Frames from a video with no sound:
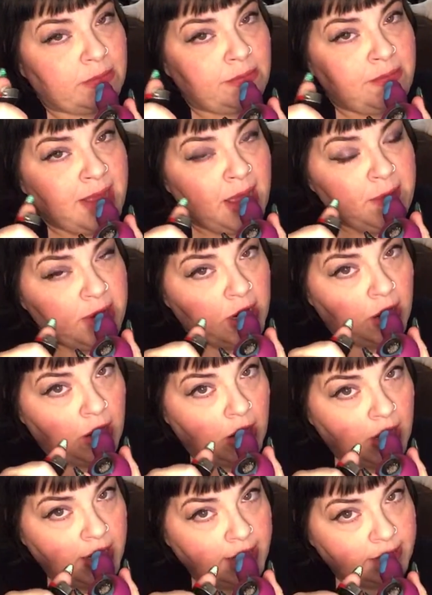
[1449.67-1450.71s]
maybe
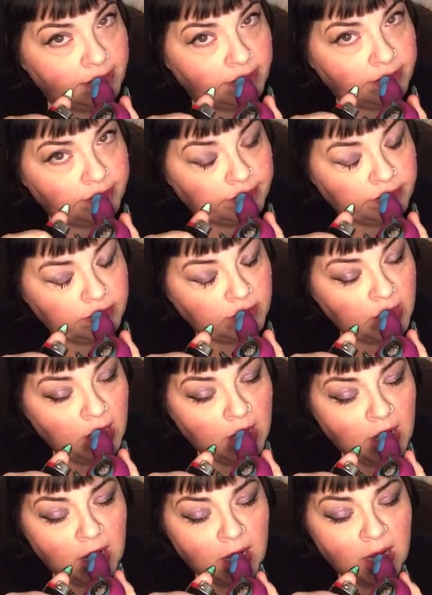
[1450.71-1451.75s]
not.
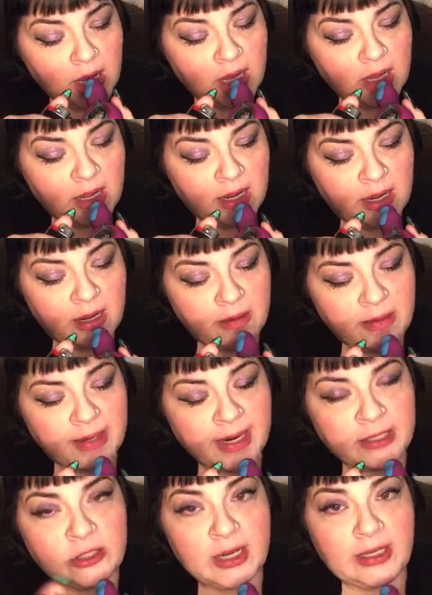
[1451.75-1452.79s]
And
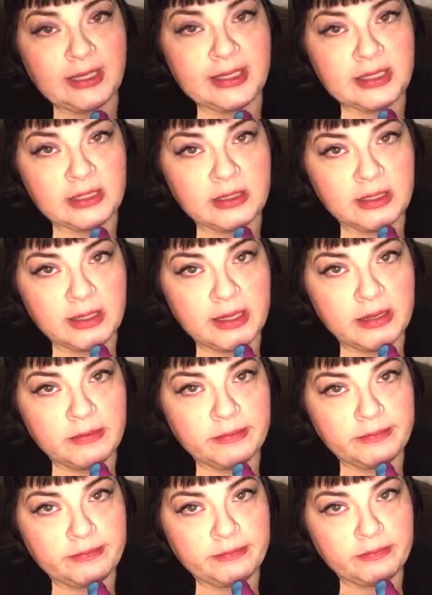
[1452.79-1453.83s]
I try to listen to
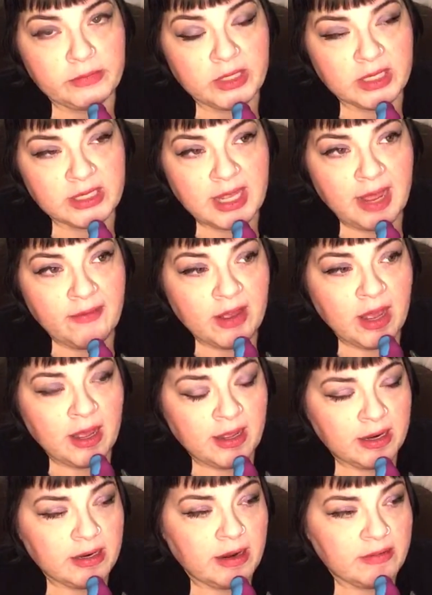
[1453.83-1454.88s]
them because I've
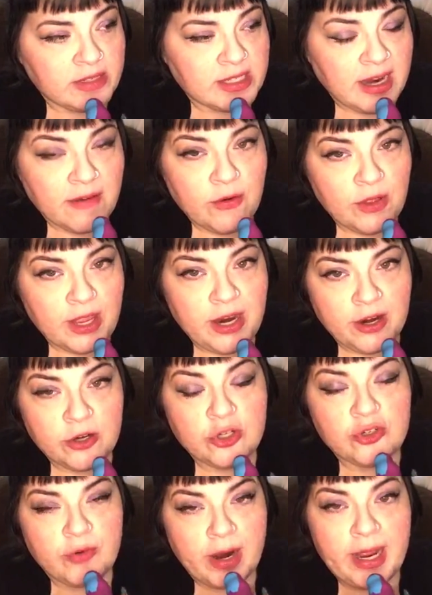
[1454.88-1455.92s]
got several here
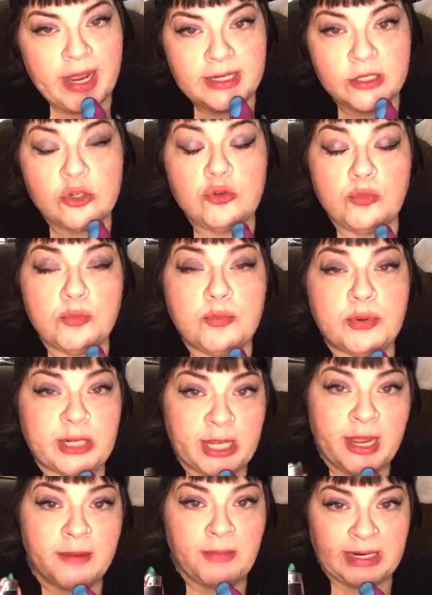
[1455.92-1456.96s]
trying to
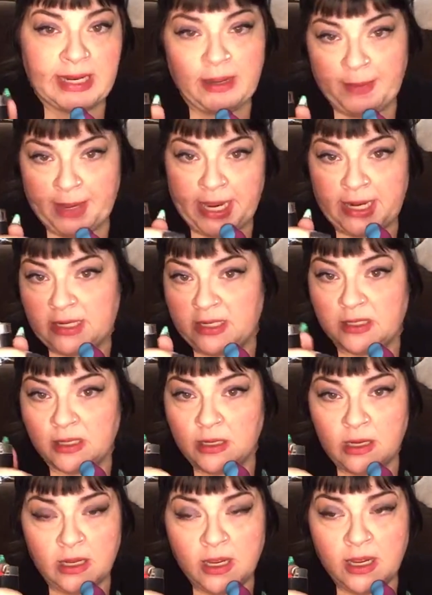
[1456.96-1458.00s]
protect my dumb ass
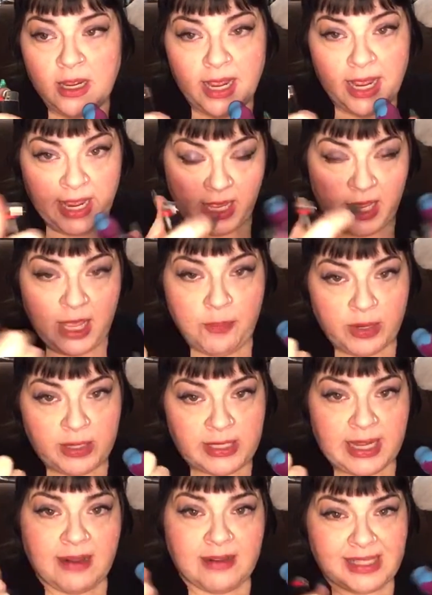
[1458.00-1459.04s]
and keep what's
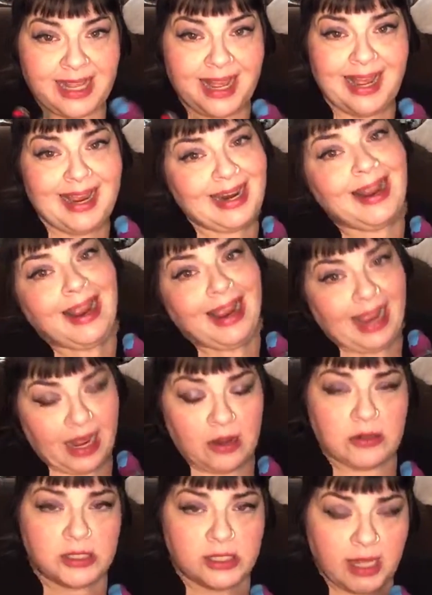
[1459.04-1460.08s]
outside
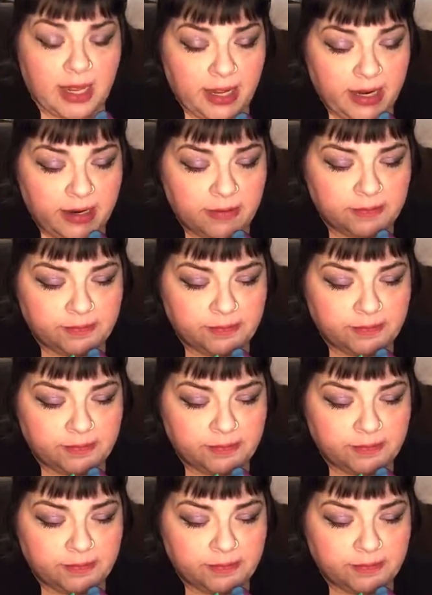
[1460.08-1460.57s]
outside.